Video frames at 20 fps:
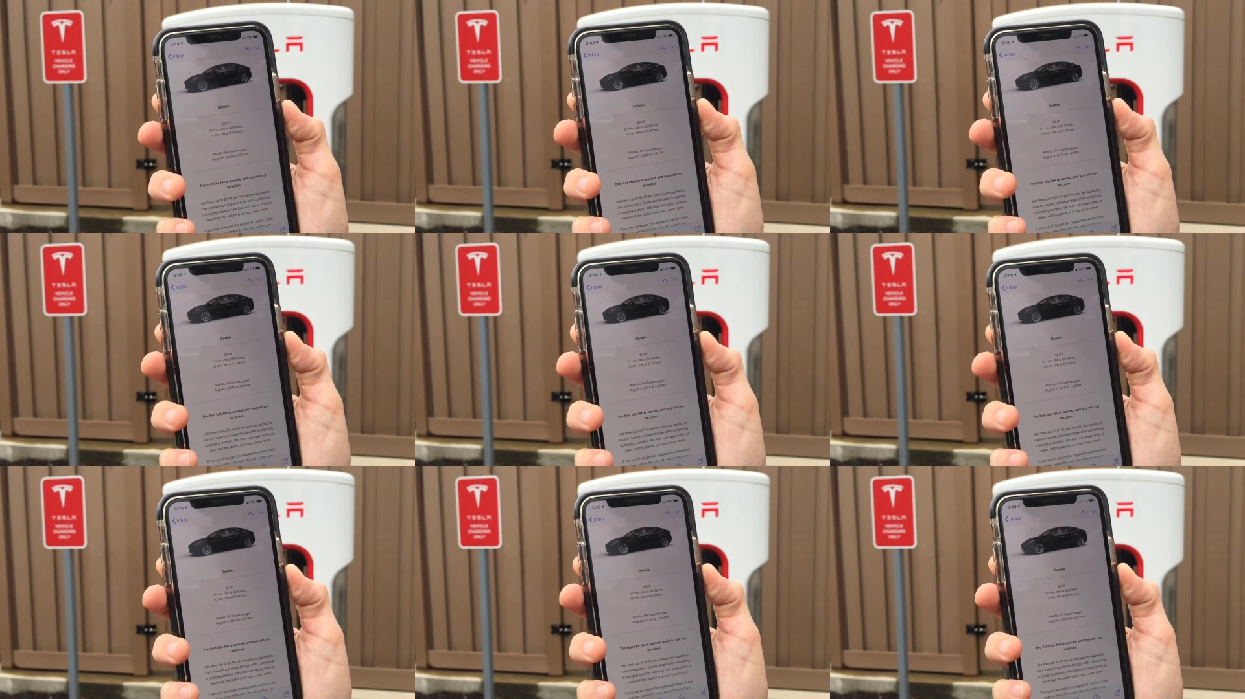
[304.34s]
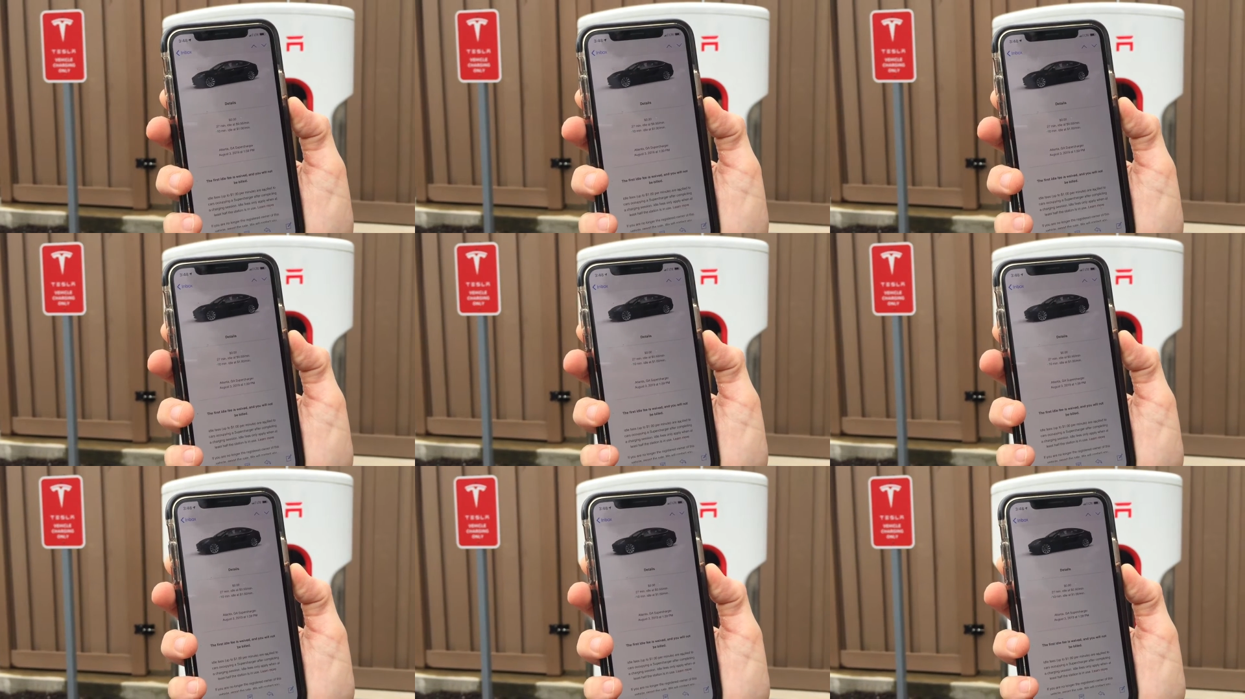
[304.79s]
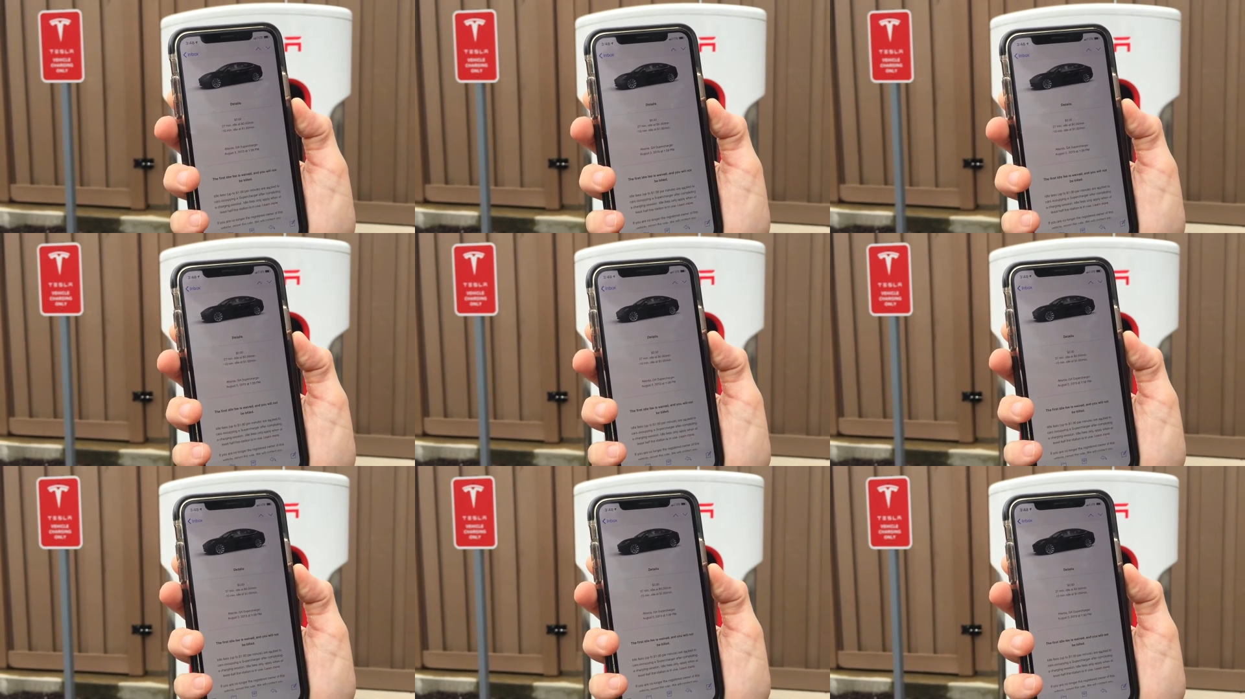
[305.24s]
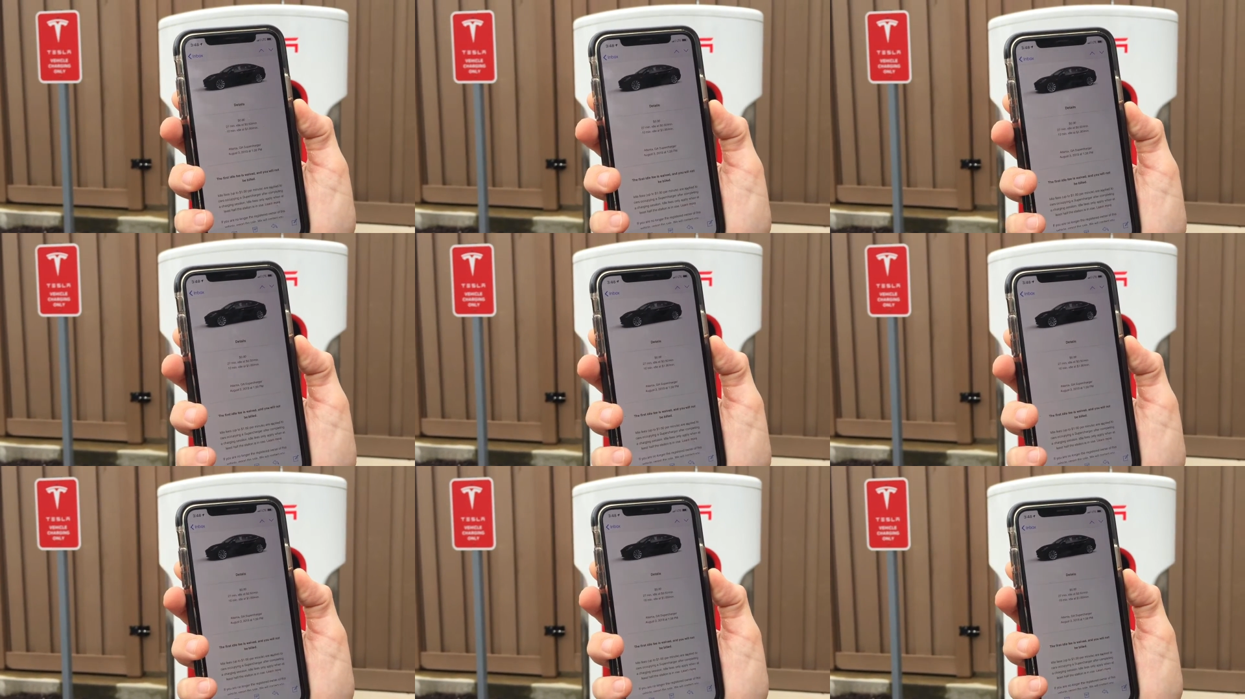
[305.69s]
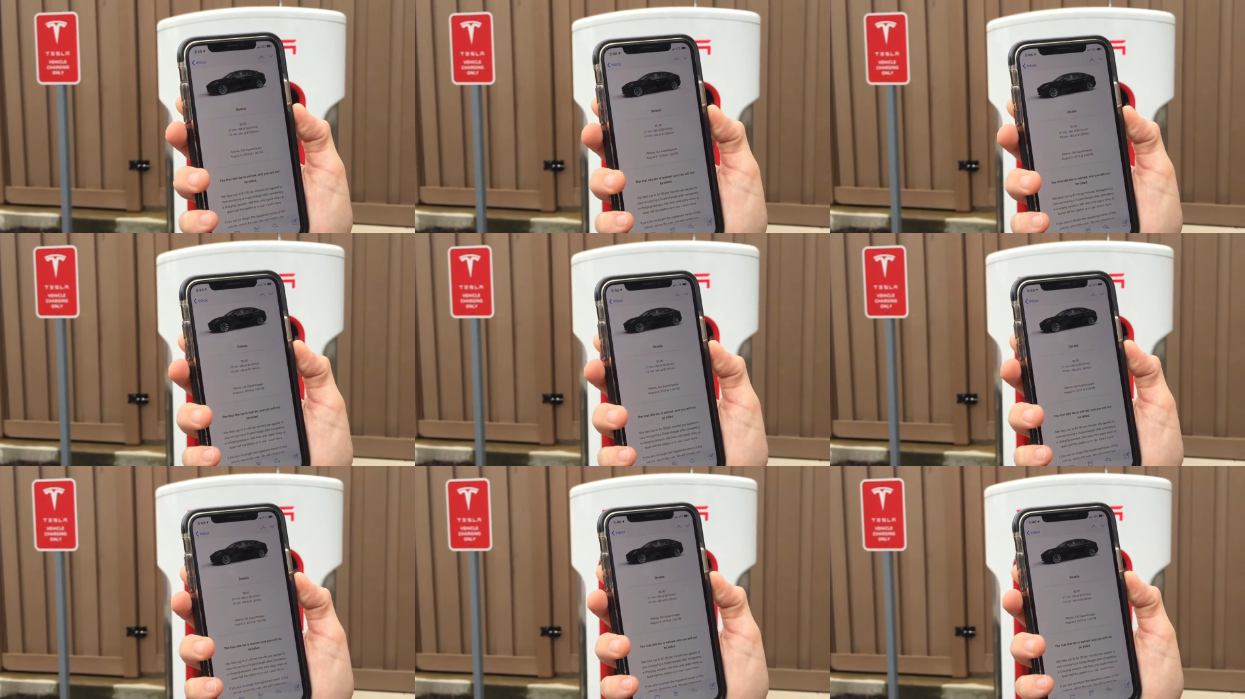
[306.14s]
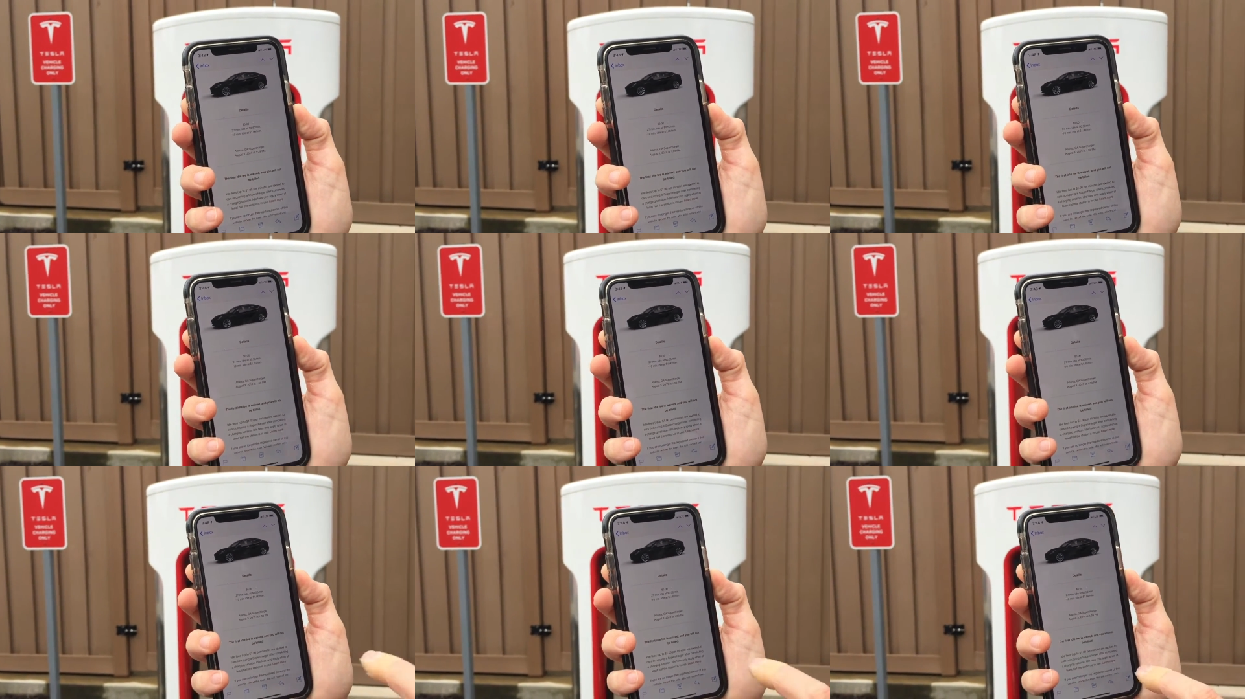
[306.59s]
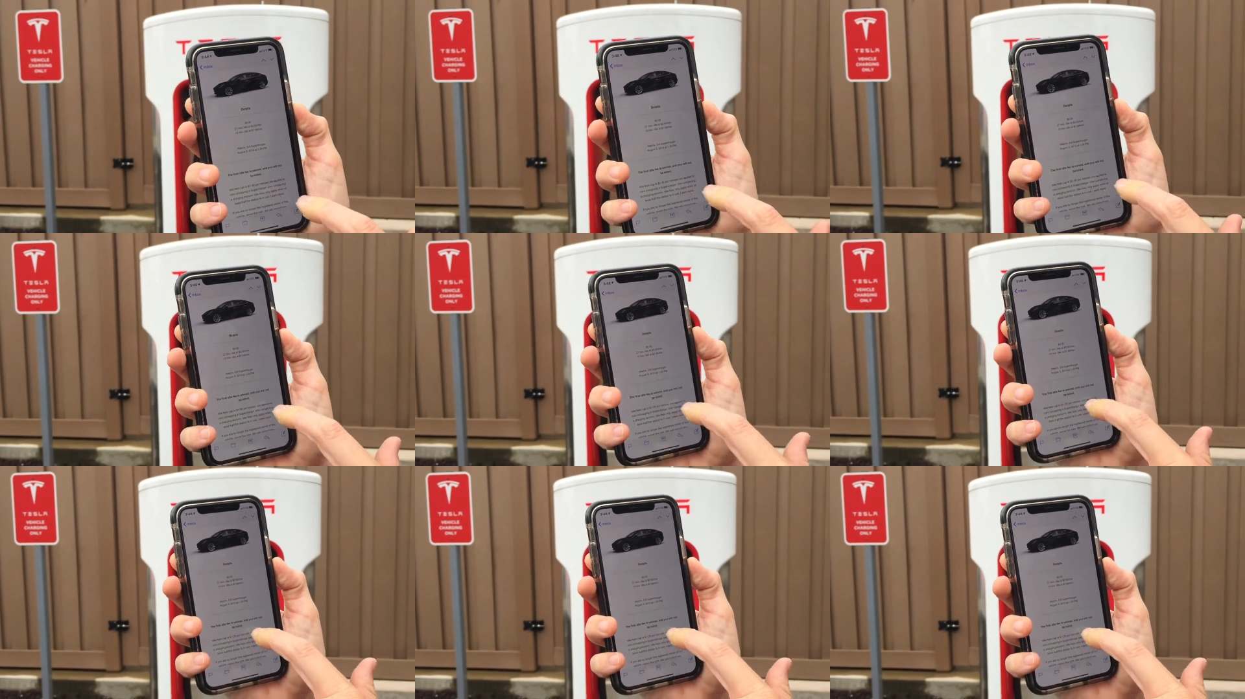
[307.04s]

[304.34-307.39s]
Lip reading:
Nobody's mouth can be seen.